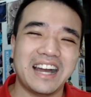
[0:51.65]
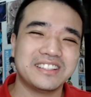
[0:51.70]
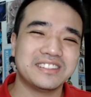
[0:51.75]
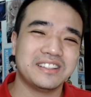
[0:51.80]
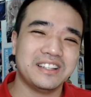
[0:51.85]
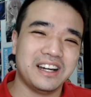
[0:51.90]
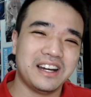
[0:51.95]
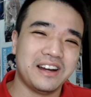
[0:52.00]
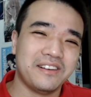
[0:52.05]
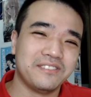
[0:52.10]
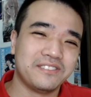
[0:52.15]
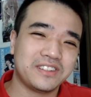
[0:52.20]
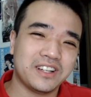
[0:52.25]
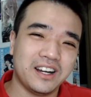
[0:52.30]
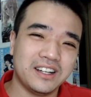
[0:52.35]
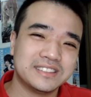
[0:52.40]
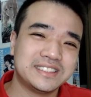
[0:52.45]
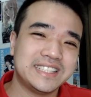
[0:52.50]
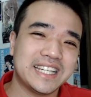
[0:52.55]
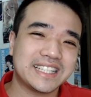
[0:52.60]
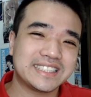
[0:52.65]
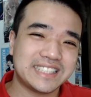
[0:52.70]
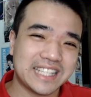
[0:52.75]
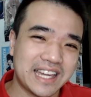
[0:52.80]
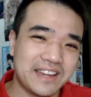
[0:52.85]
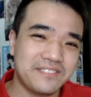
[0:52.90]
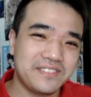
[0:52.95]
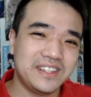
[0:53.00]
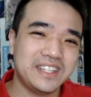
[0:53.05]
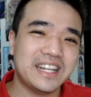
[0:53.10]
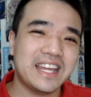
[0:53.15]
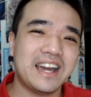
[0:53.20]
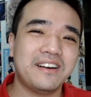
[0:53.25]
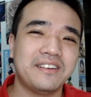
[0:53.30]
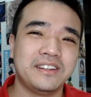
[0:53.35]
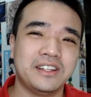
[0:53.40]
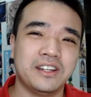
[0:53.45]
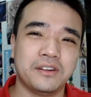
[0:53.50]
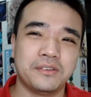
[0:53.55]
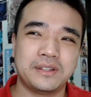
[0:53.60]
context heavy now.
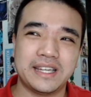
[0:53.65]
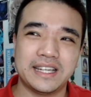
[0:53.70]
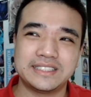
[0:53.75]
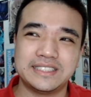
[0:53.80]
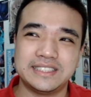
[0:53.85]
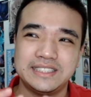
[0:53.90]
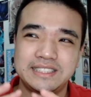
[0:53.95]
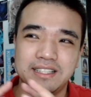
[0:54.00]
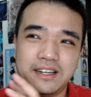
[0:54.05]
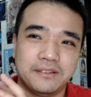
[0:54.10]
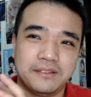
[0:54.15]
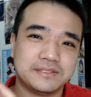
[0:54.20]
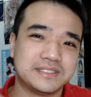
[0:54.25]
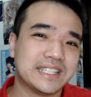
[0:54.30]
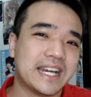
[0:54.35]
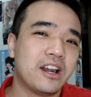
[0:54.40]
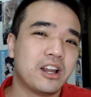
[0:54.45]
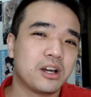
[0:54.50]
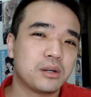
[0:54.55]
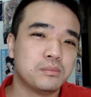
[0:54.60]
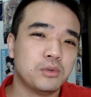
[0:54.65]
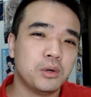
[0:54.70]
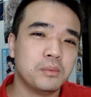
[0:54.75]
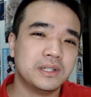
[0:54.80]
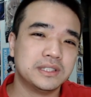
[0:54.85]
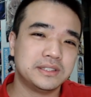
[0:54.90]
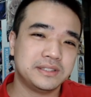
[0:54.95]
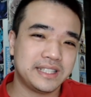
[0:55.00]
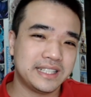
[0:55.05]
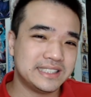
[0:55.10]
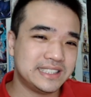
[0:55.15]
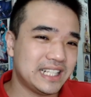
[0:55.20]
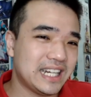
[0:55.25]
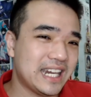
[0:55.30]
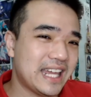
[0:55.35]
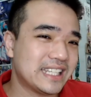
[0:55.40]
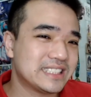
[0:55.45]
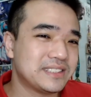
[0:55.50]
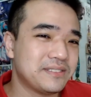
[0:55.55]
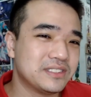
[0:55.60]
You know, we get to see a lot of dialogue moments. You can see
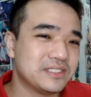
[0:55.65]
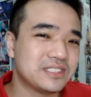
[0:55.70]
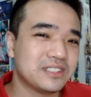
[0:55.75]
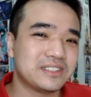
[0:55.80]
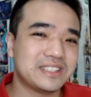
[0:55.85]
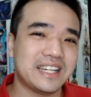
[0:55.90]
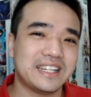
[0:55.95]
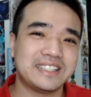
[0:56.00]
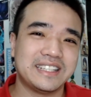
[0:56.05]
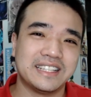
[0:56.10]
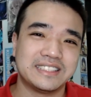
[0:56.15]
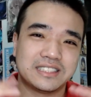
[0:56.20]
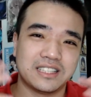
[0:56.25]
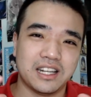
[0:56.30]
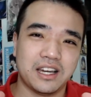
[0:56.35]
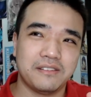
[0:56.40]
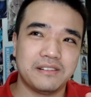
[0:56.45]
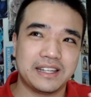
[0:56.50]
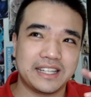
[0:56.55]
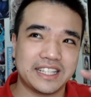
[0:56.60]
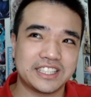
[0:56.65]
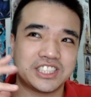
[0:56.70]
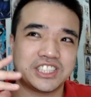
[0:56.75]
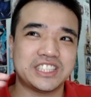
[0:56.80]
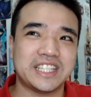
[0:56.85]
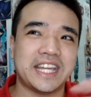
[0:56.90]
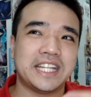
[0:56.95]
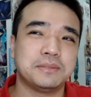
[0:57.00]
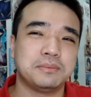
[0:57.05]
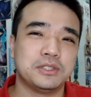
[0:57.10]
last episode that there's a lot of like exchange